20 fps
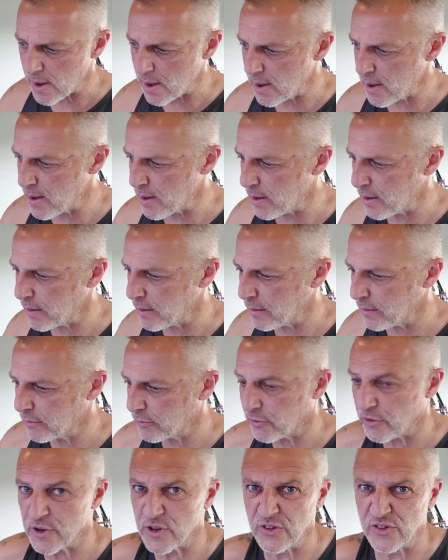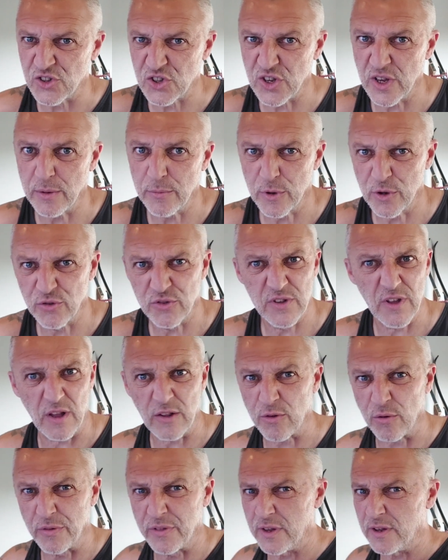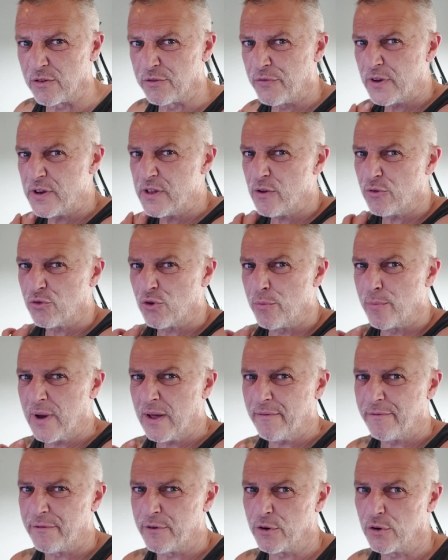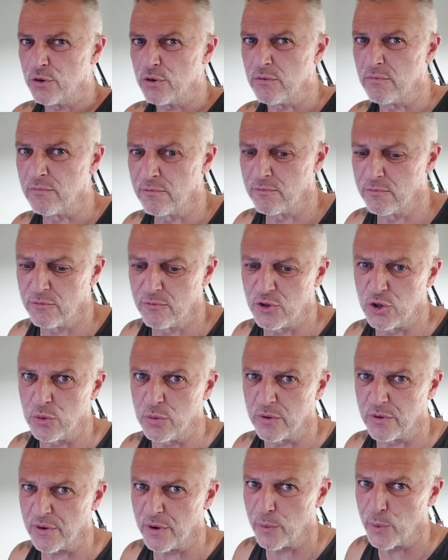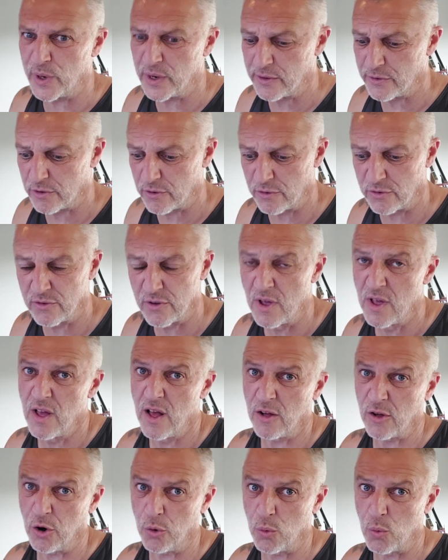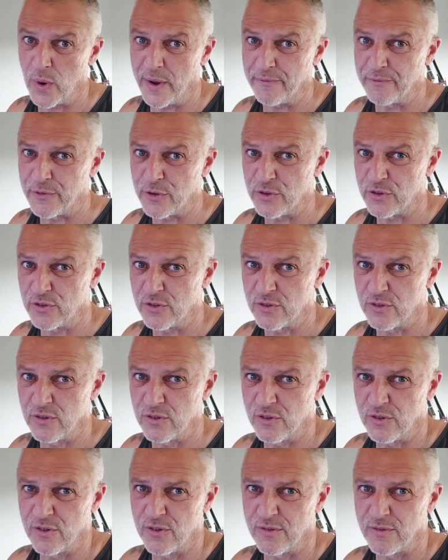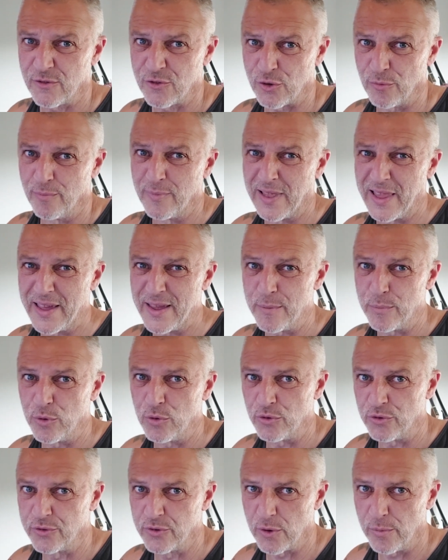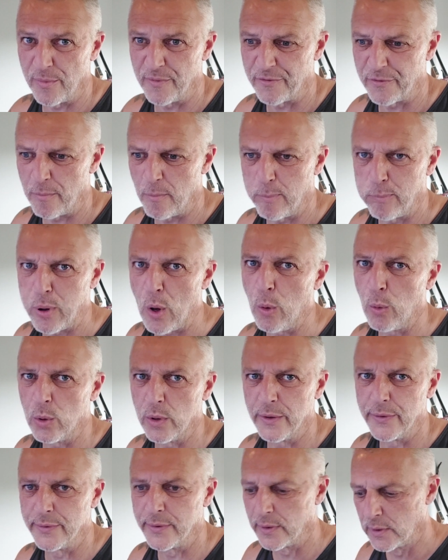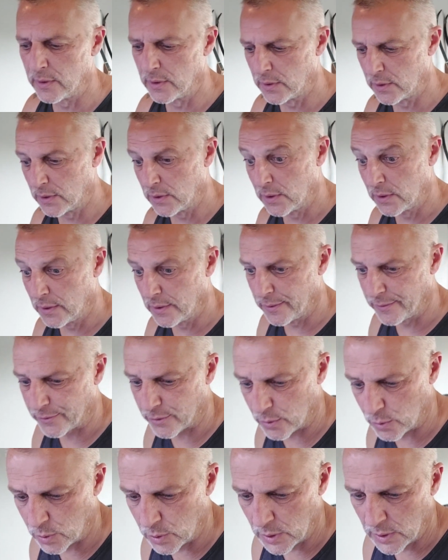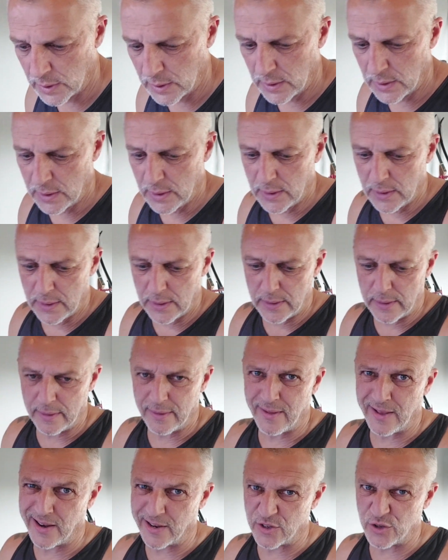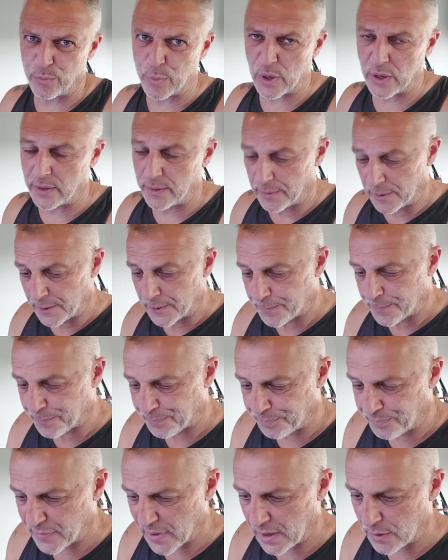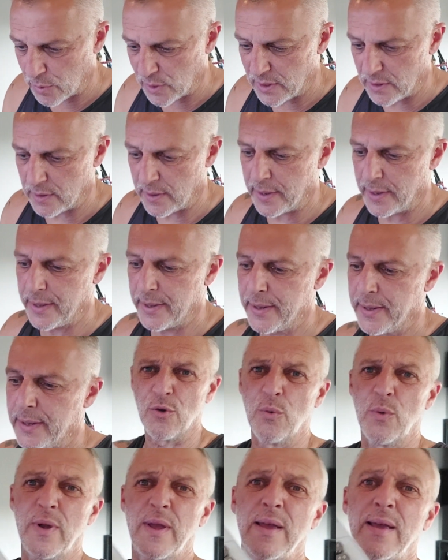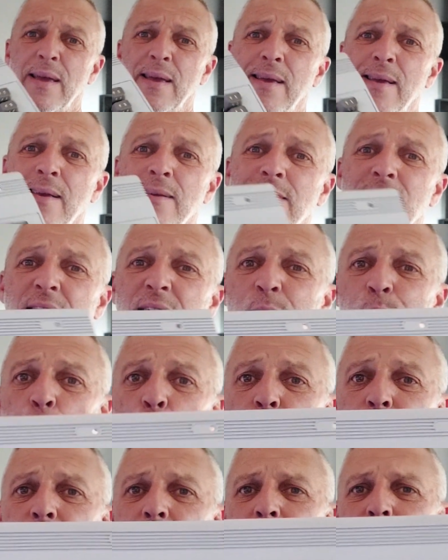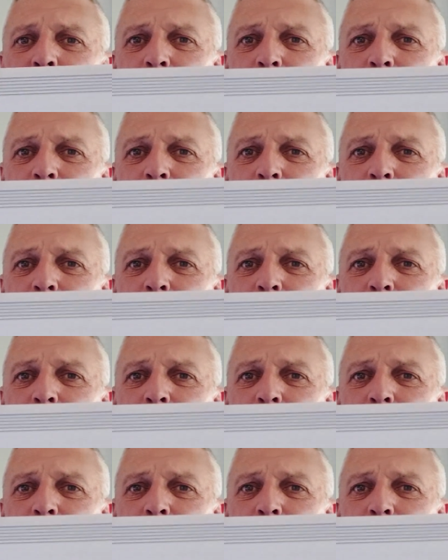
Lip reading: So you can see, because I don't think this video is coming out for a good 2-3 weeks, because I've got to wait for some labels coming from Poland. So I'll explain. Anyway, here's the keyboard.